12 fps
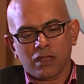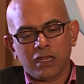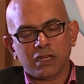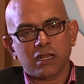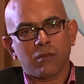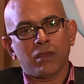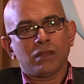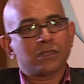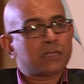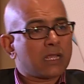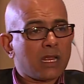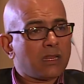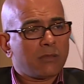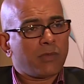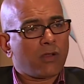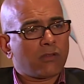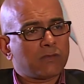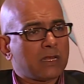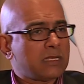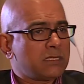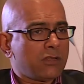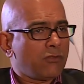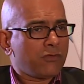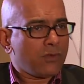income. The secondary part of that is
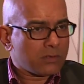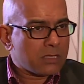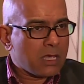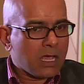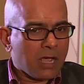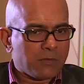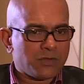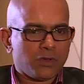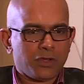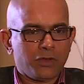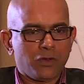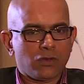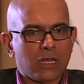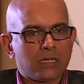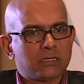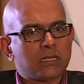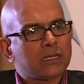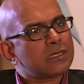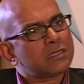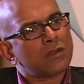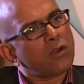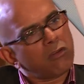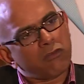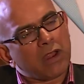that, of course, I'm sure you know that, is that there is a
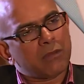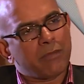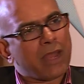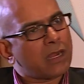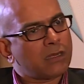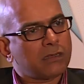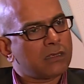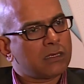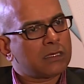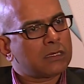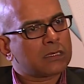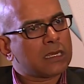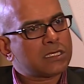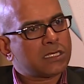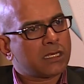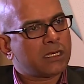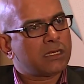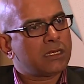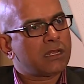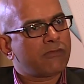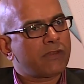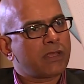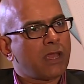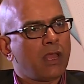lot of unbanked culture in
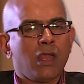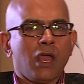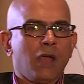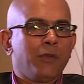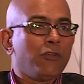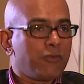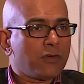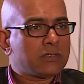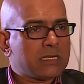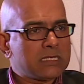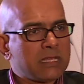Africa. I mean, of course, there